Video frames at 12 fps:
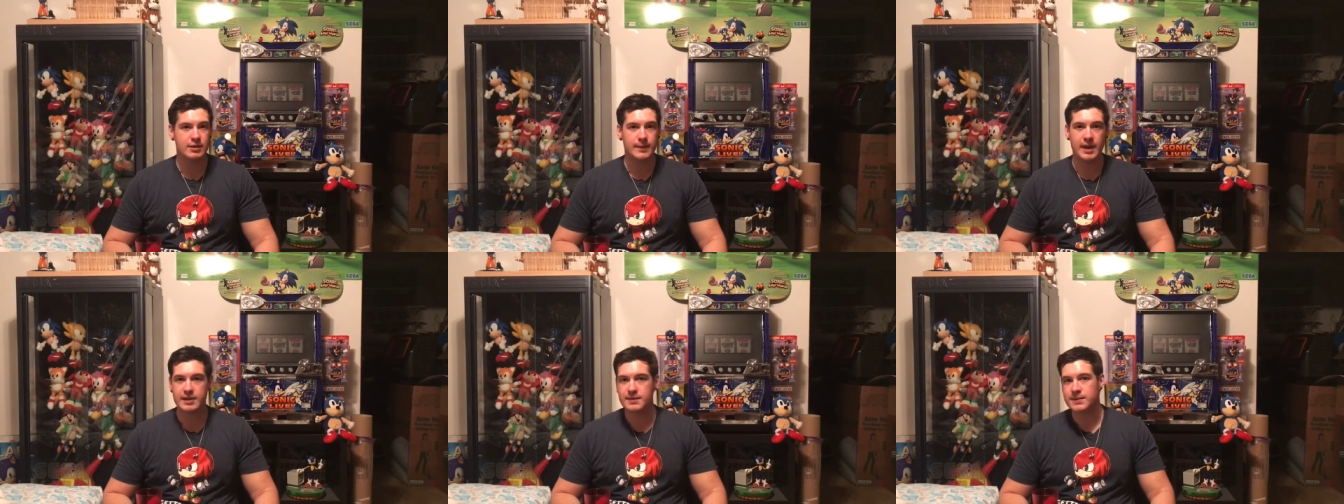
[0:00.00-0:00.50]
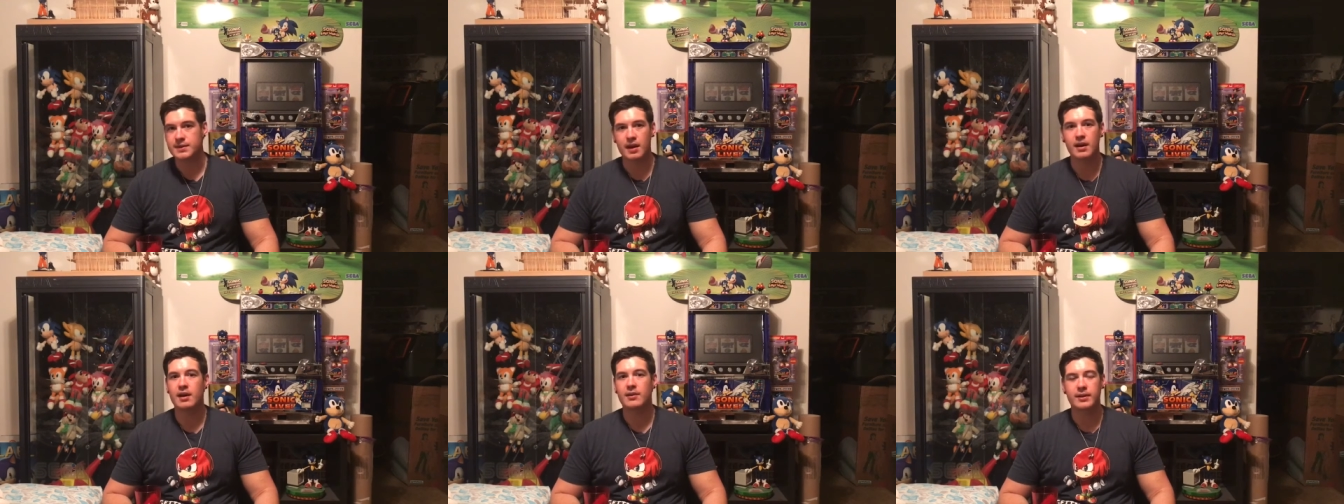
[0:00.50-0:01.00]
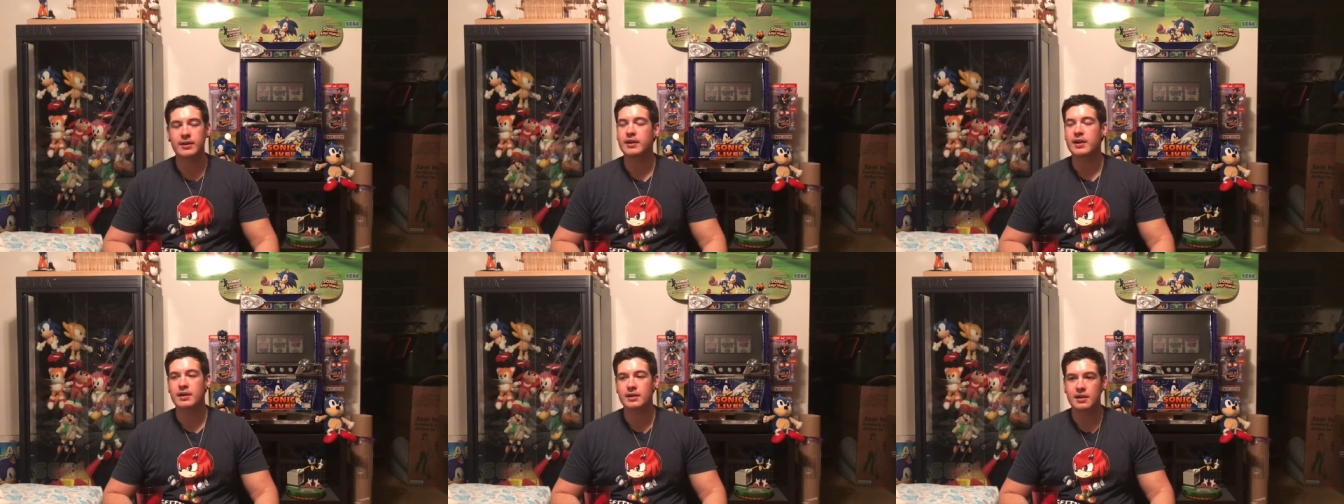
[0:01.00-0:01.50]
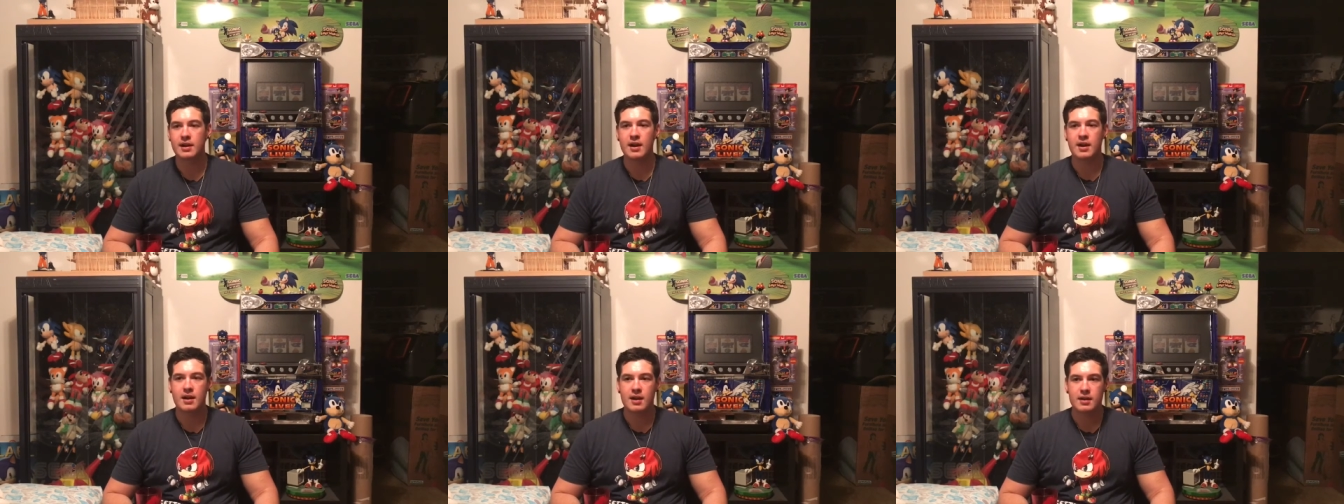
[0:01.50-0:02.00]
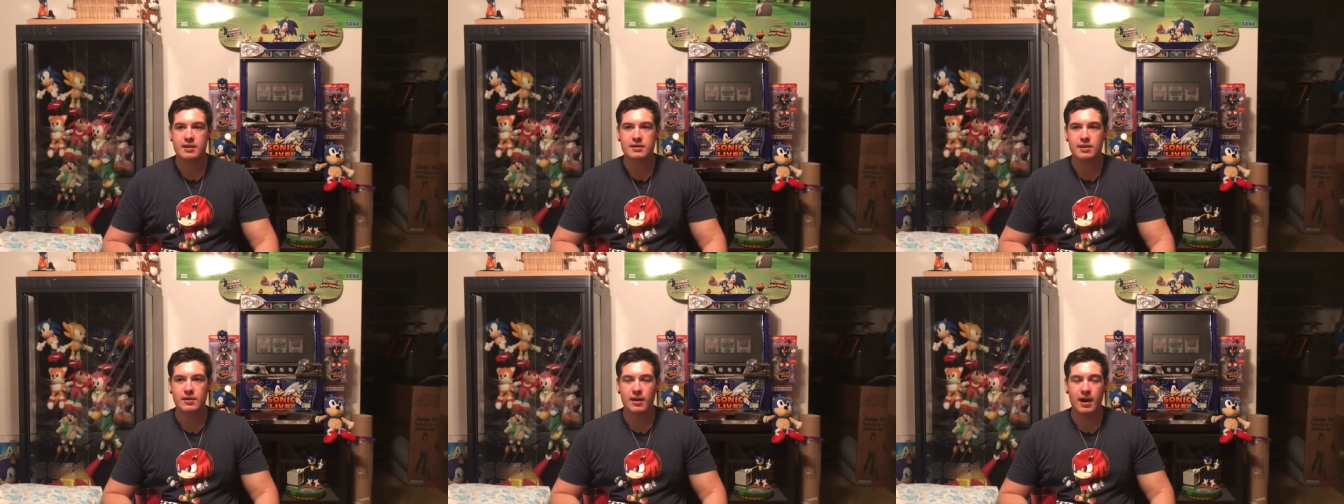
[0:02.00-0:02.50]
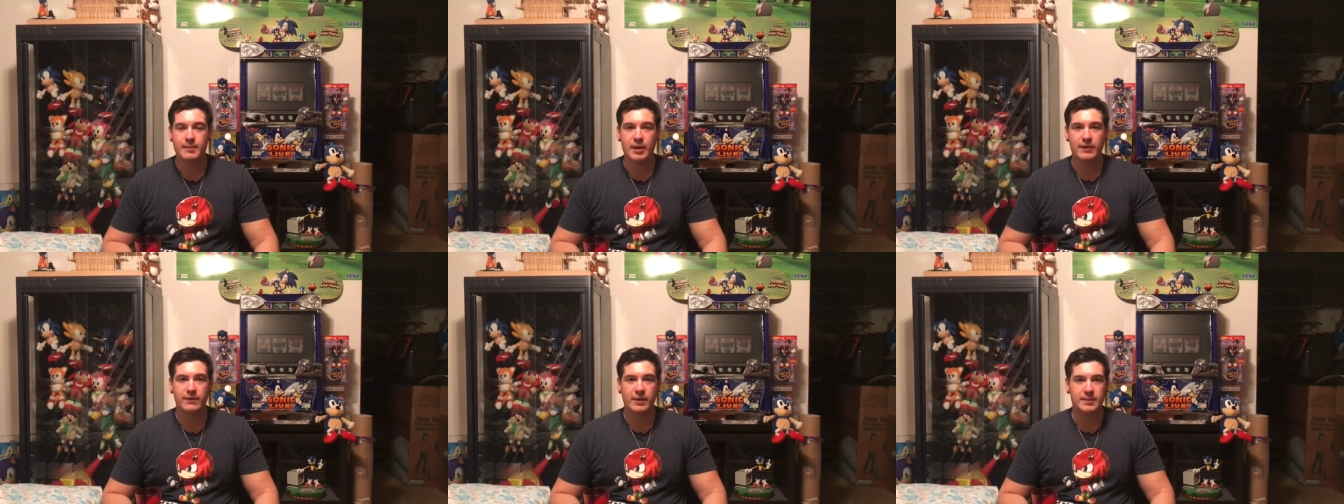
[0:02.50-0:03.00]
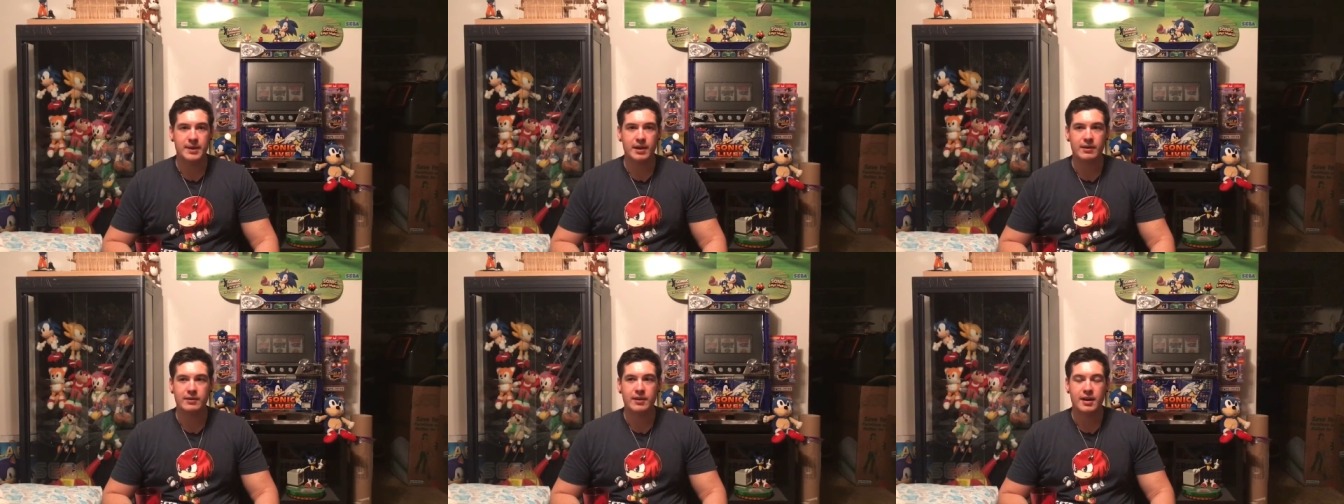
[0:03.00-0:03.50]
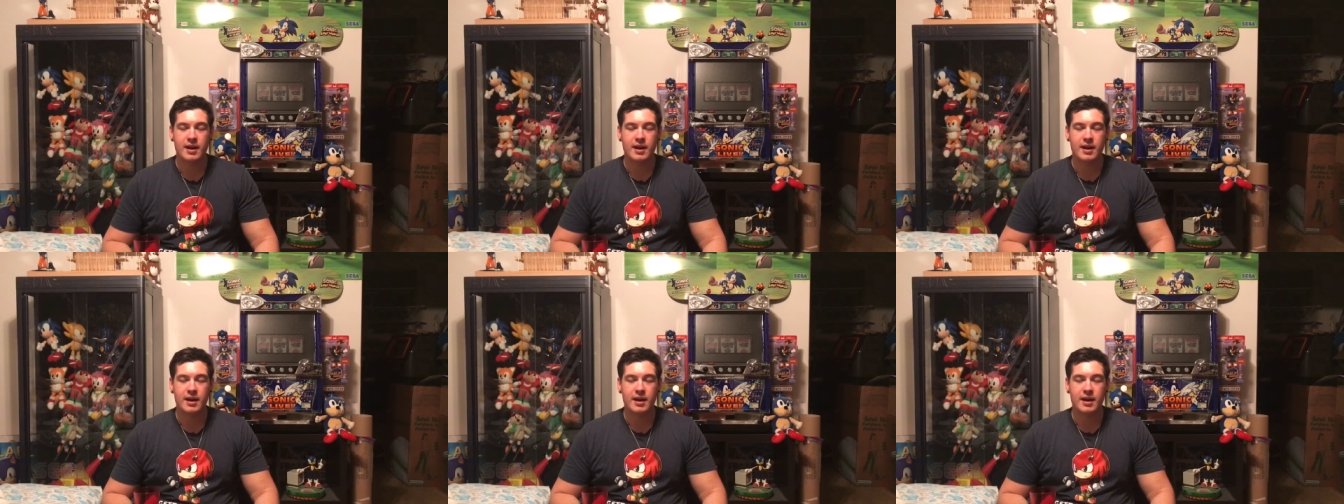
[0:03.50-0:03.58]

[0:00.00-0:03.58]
Dreamcast was not out here yet. So I about flipped out.